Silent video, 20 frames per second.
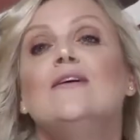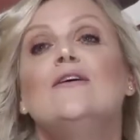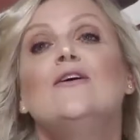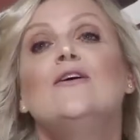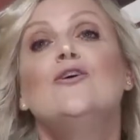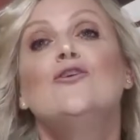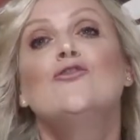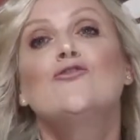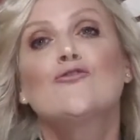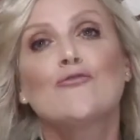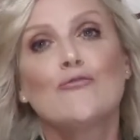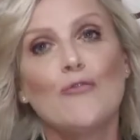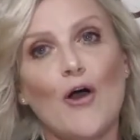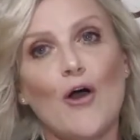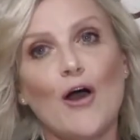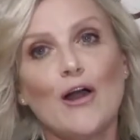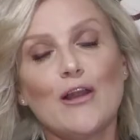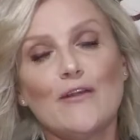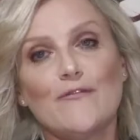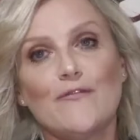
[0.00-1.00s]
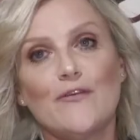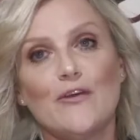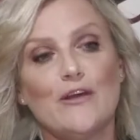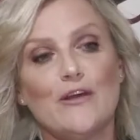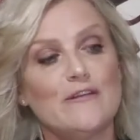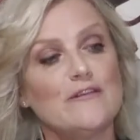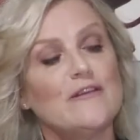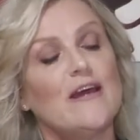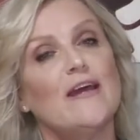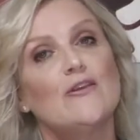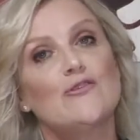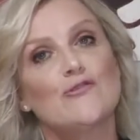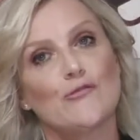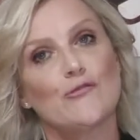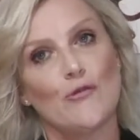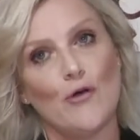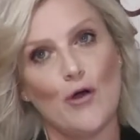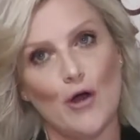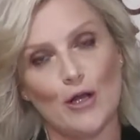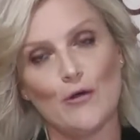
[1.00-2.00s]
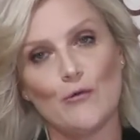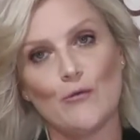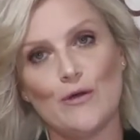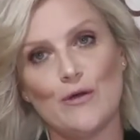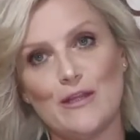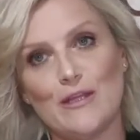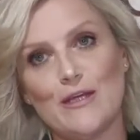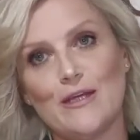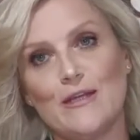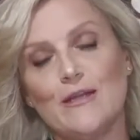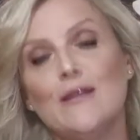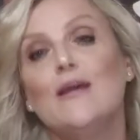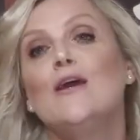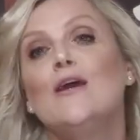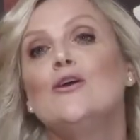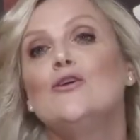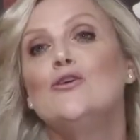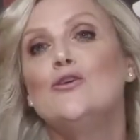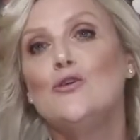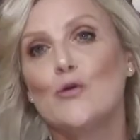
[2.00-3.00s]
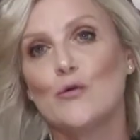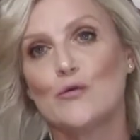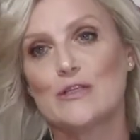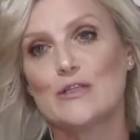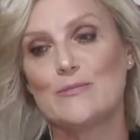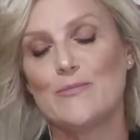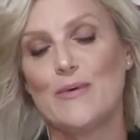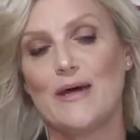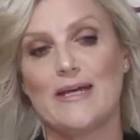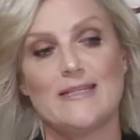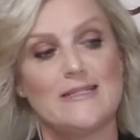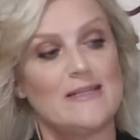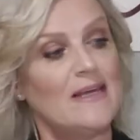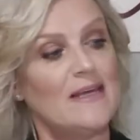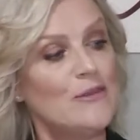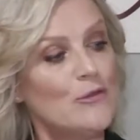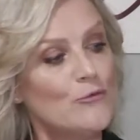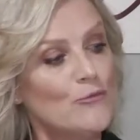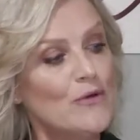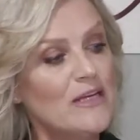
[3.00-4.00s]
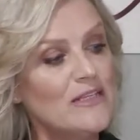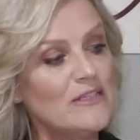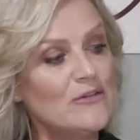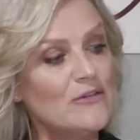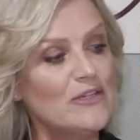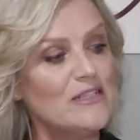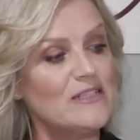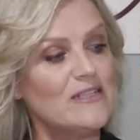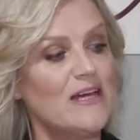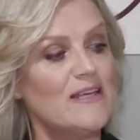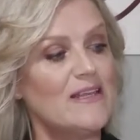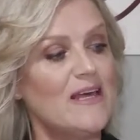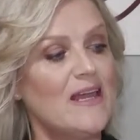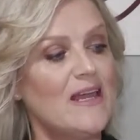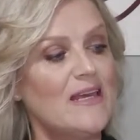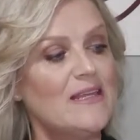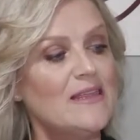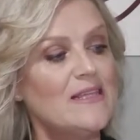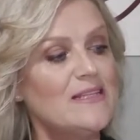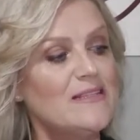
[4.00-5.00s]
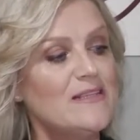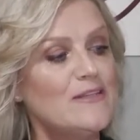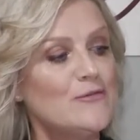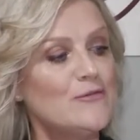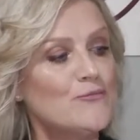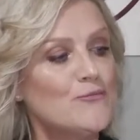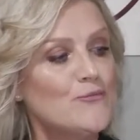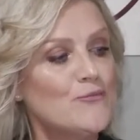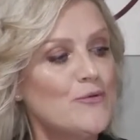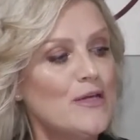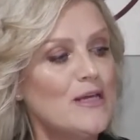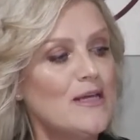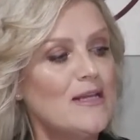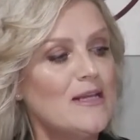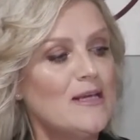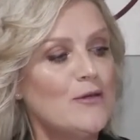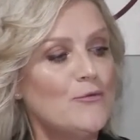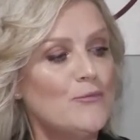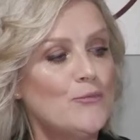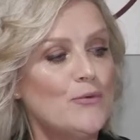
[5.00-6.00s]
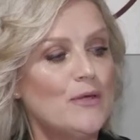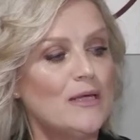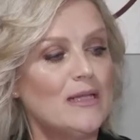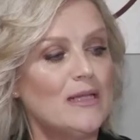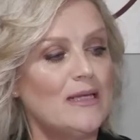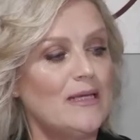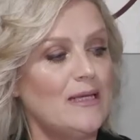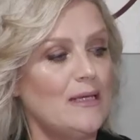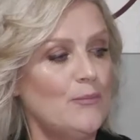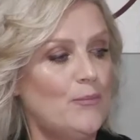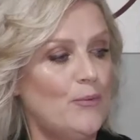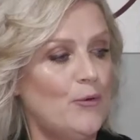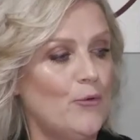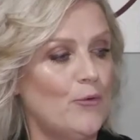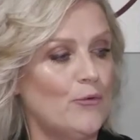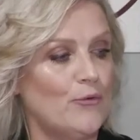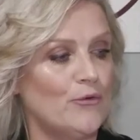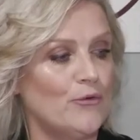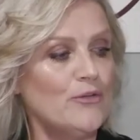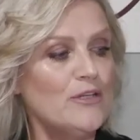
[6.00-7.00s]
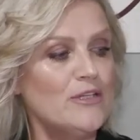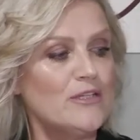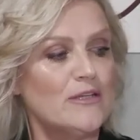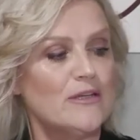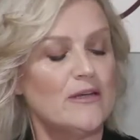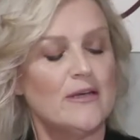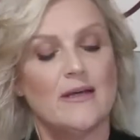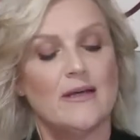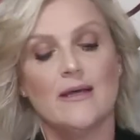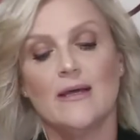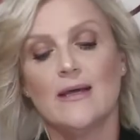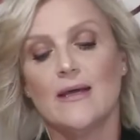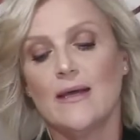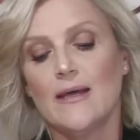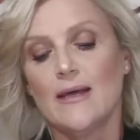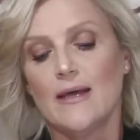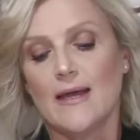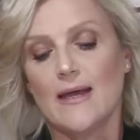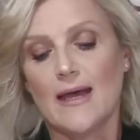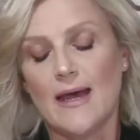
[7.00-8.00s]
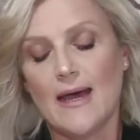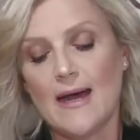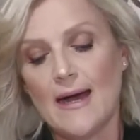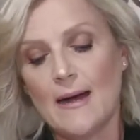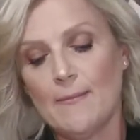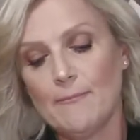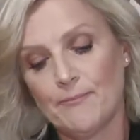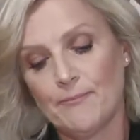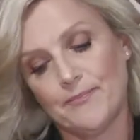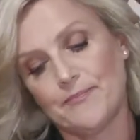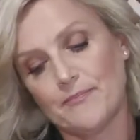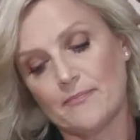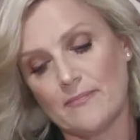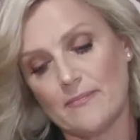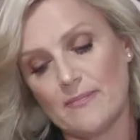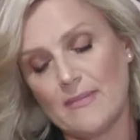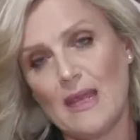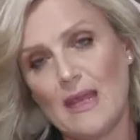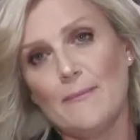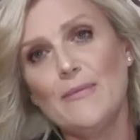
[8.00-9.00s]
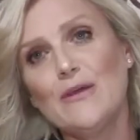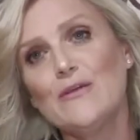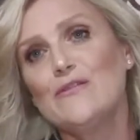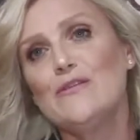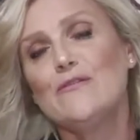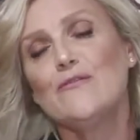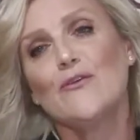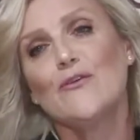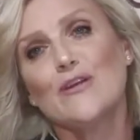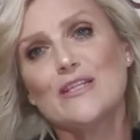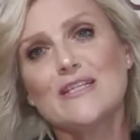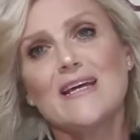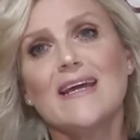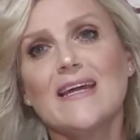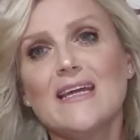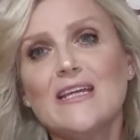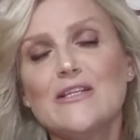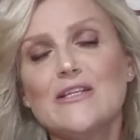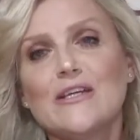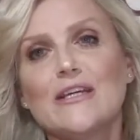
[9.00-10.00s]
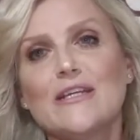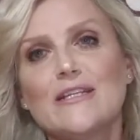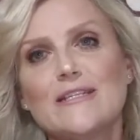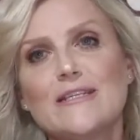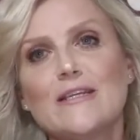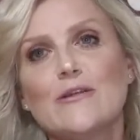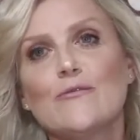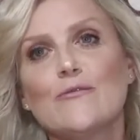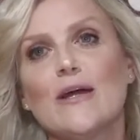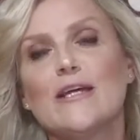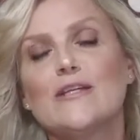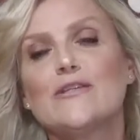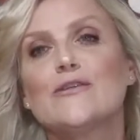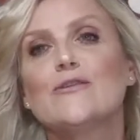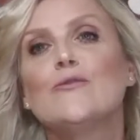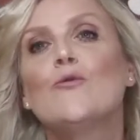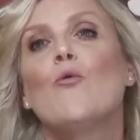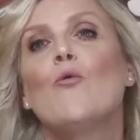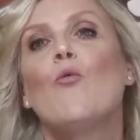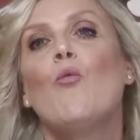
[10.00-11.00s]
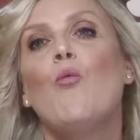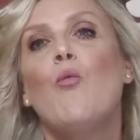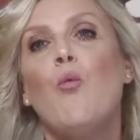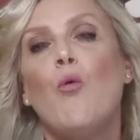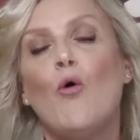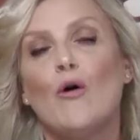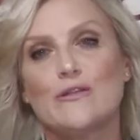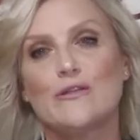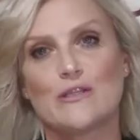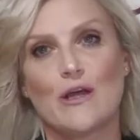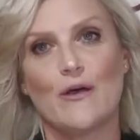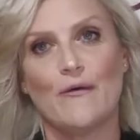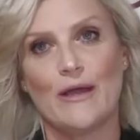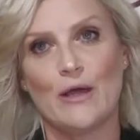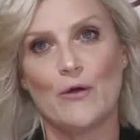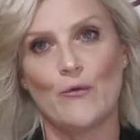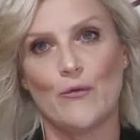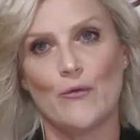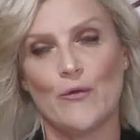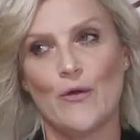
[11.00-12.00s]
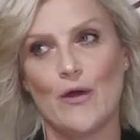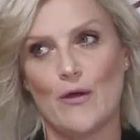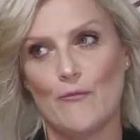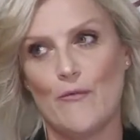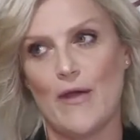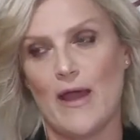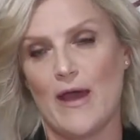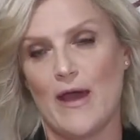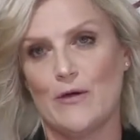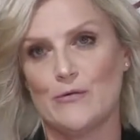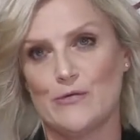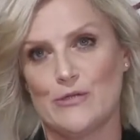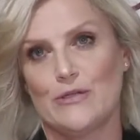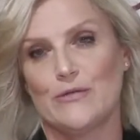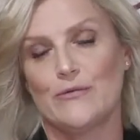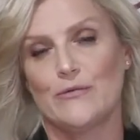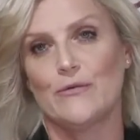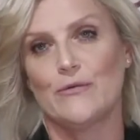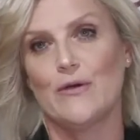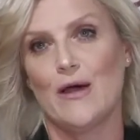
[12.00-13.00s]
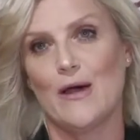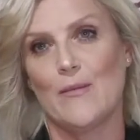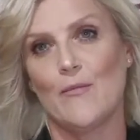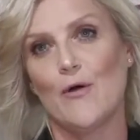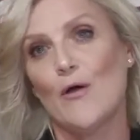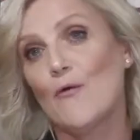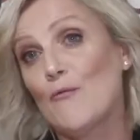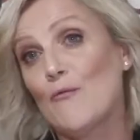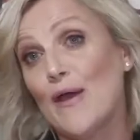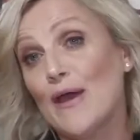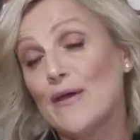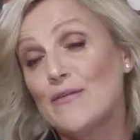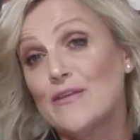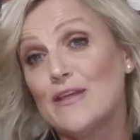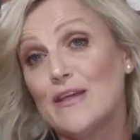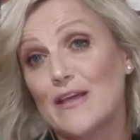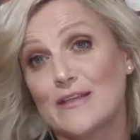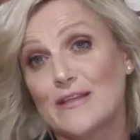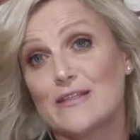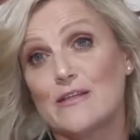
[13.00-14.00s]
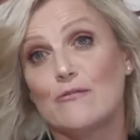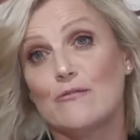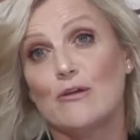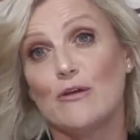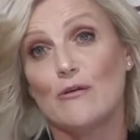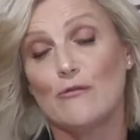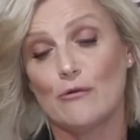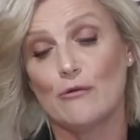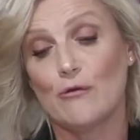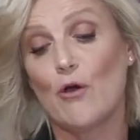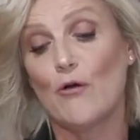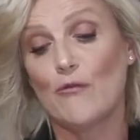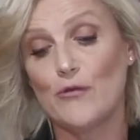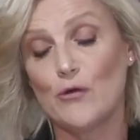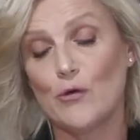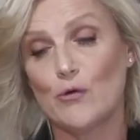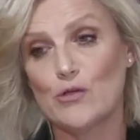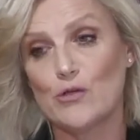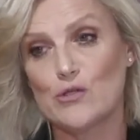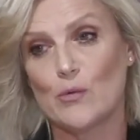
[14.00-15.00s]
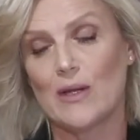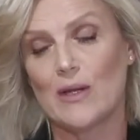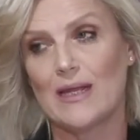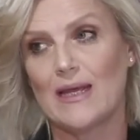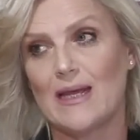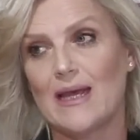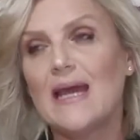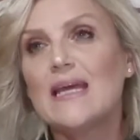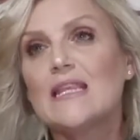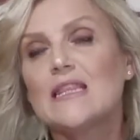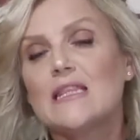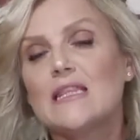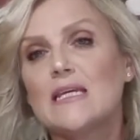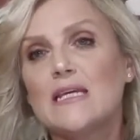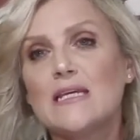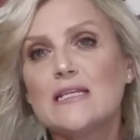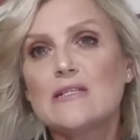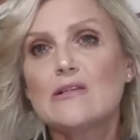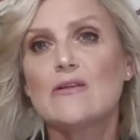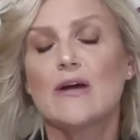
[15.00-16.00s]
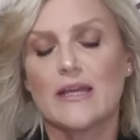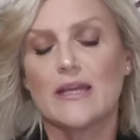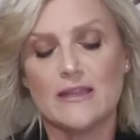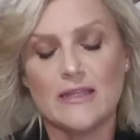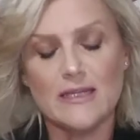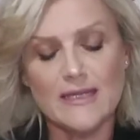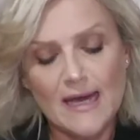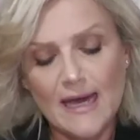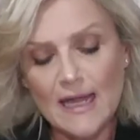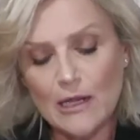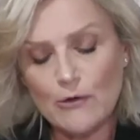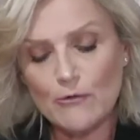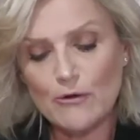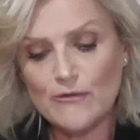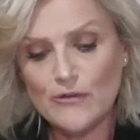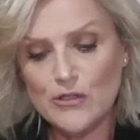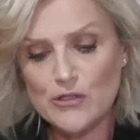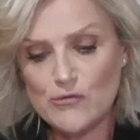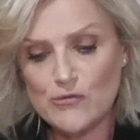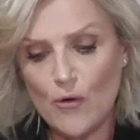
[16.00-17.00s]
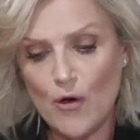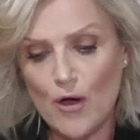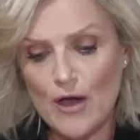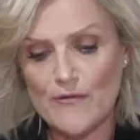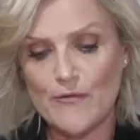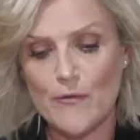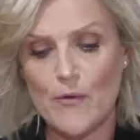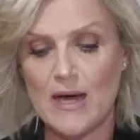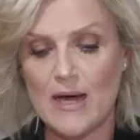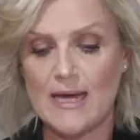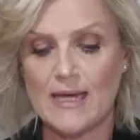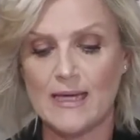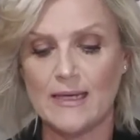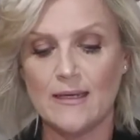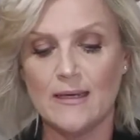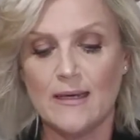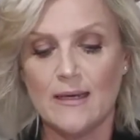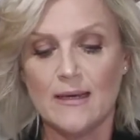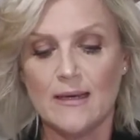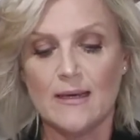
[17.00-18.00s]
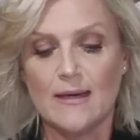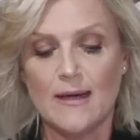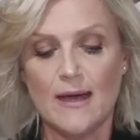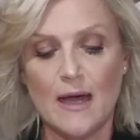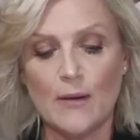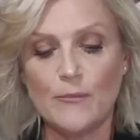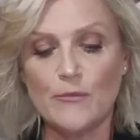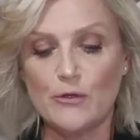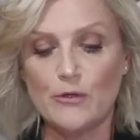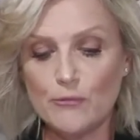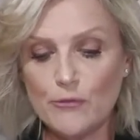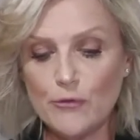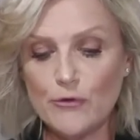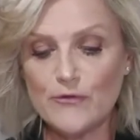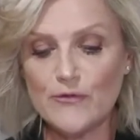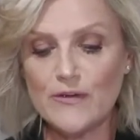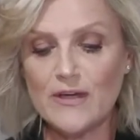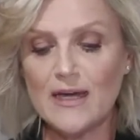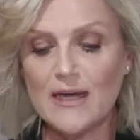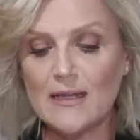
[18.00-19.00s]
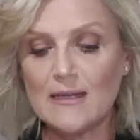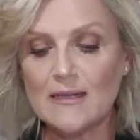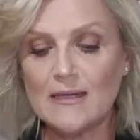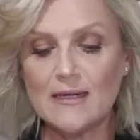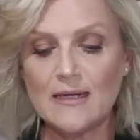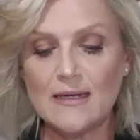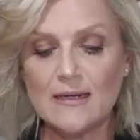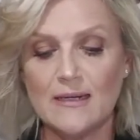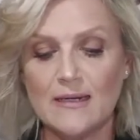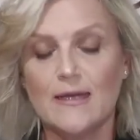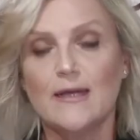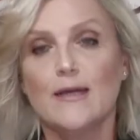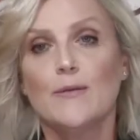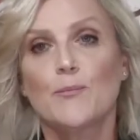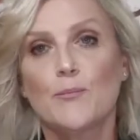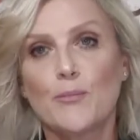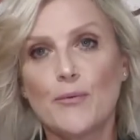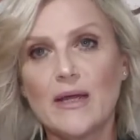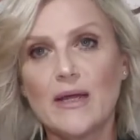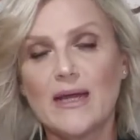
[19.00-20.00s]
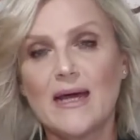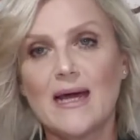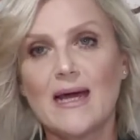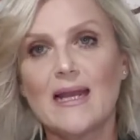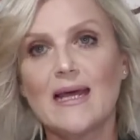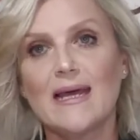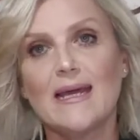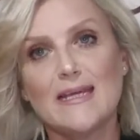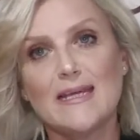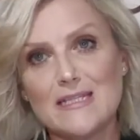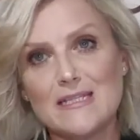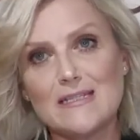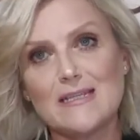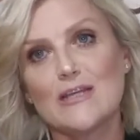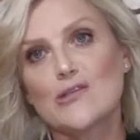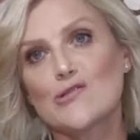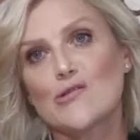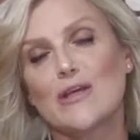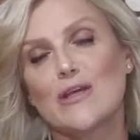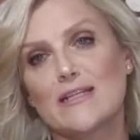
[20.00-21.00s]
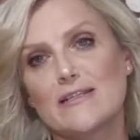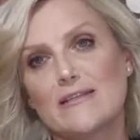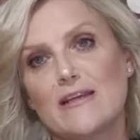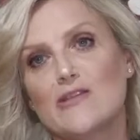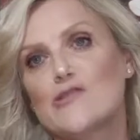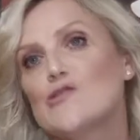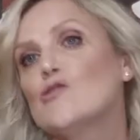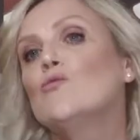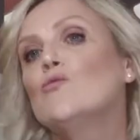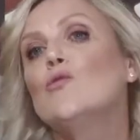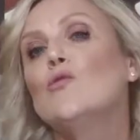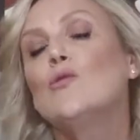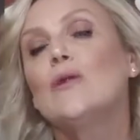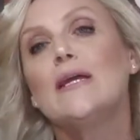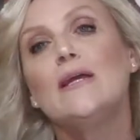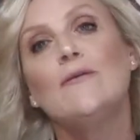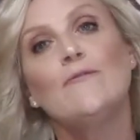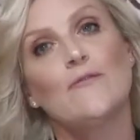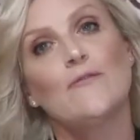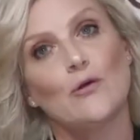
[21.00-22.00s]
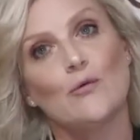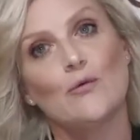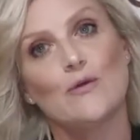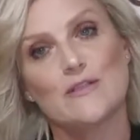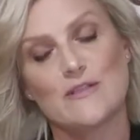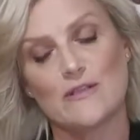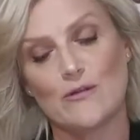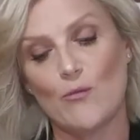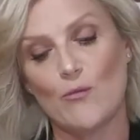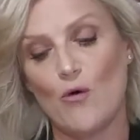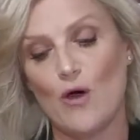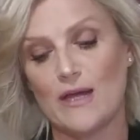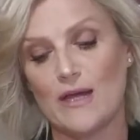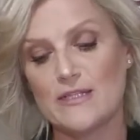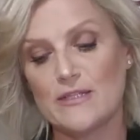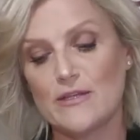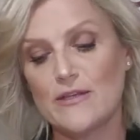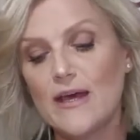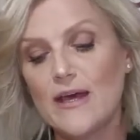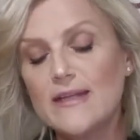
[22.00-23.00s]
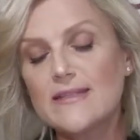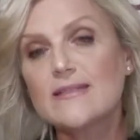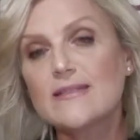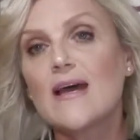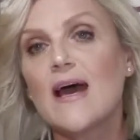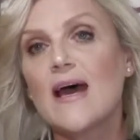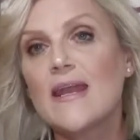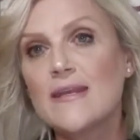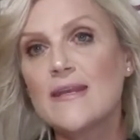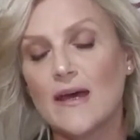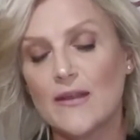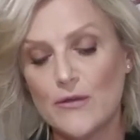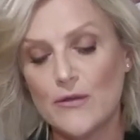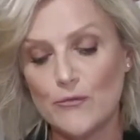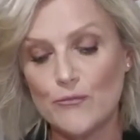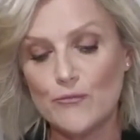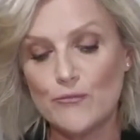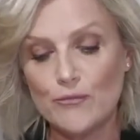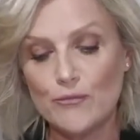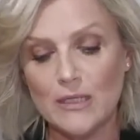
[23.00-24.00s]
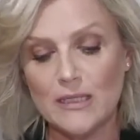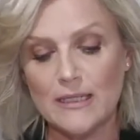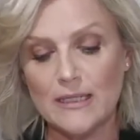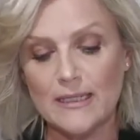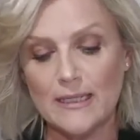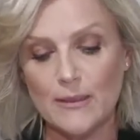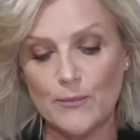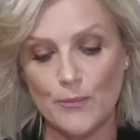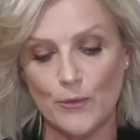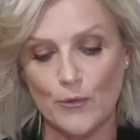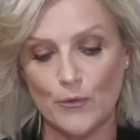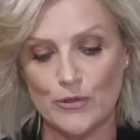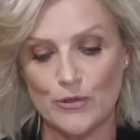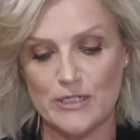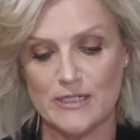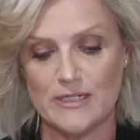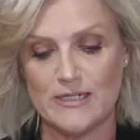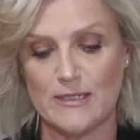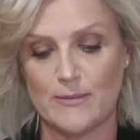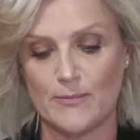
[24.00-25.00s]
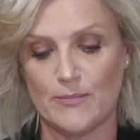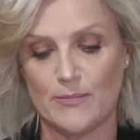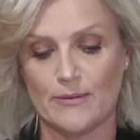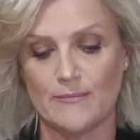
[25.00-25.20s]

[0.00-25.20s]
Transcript: Trial it first and trial it within your space. And the reason I say that, and this is really, really important, because you've got to take into consideration what's going on around the exterior of your dwelling, and things like the colour of your driveway, your roof colour, brick colour, etc., will influence the white. So that's another really important tip.